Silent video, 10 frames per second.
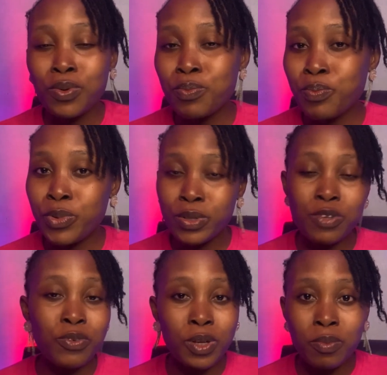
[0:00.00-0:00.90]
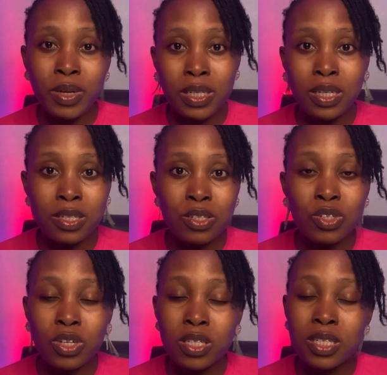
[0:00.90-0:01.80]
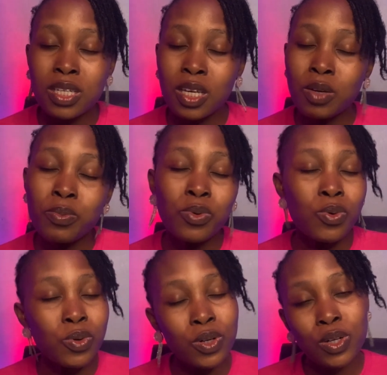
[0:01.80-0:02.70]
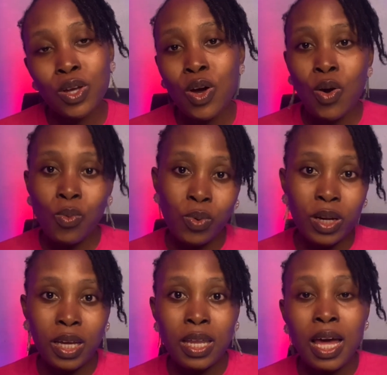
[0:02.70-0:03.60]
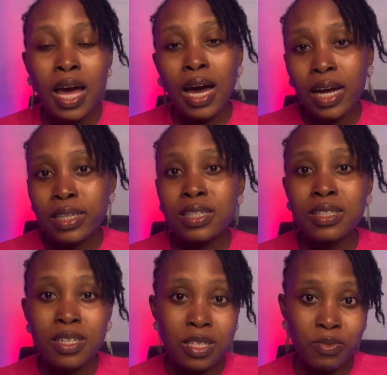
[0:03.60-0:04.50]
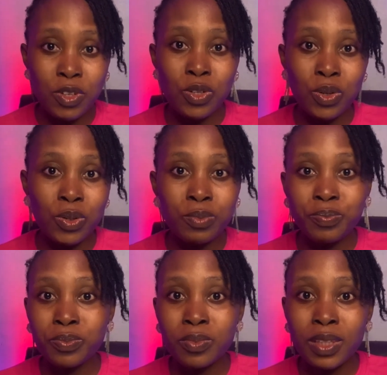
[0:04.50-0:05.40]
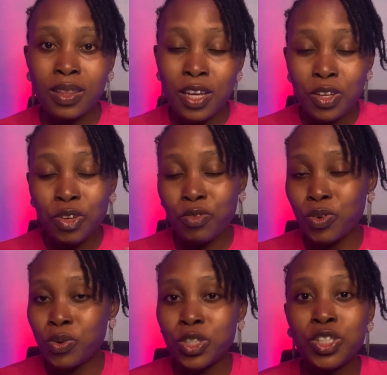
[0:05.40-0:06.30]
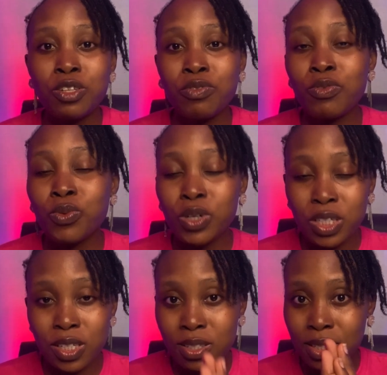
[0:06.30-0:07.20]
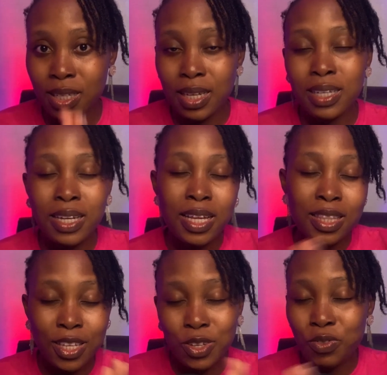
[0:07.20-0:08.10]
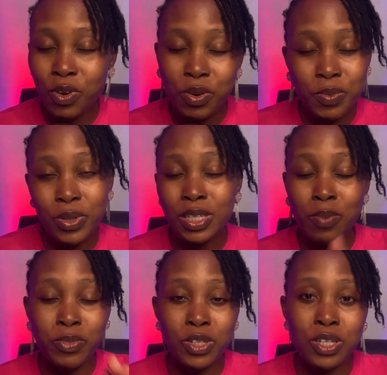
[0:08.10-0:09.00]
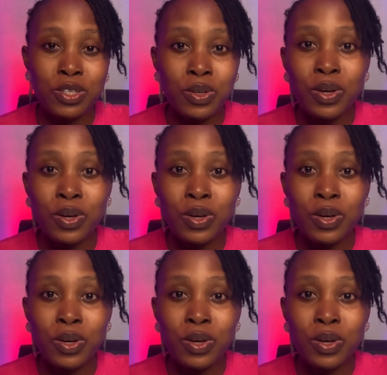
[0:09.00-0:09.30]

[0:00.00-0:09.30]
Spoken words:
beautiful images. Just keep on working. And this video, thank you for watching. If you've watched to the end, thank you very much. I appreciate you.